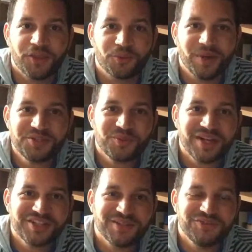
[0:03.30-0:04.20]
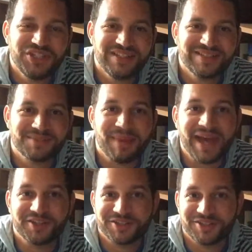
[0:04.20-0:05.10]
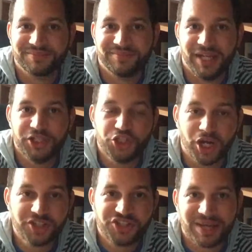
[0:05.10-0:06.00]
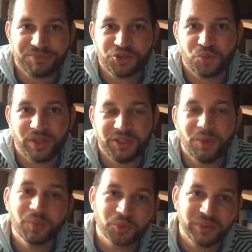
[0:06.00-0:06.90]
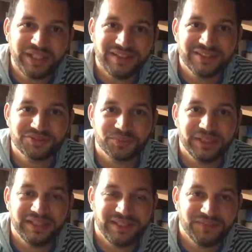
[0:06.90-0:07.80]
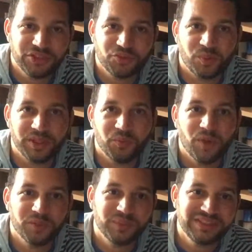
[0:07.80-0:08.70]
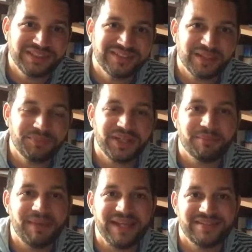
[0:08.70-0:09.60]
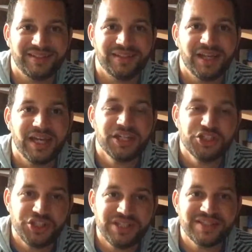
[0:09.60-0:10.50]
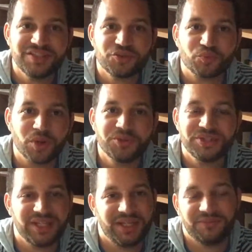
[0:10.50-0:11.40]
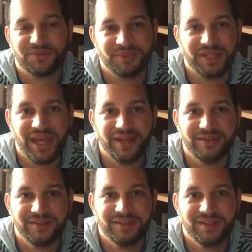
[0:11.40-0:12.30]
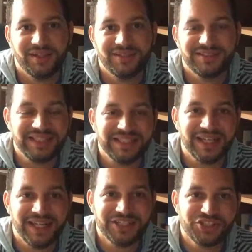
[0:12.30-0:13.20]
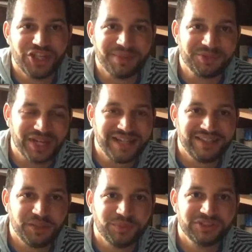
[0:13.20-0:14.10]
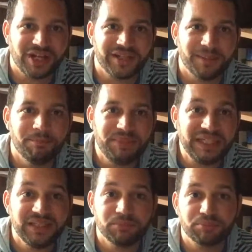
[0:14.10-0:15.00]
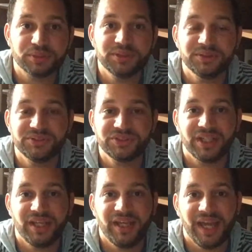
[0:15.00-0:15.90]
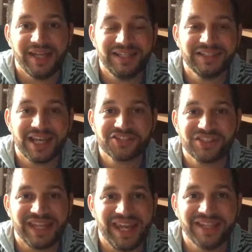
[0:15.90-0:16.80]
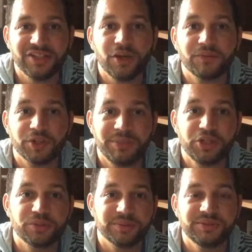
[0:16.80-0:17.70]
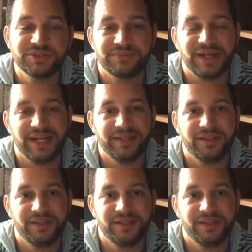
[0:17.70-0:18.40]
The resurrection of Jesus matters. In John chapter 20, what we're reading this week, and even in 21, we see something amazing. Jesus rose again from the dead. See, in chapter 19, we saw him beaten, bruised, and he actually handed over to be crucified.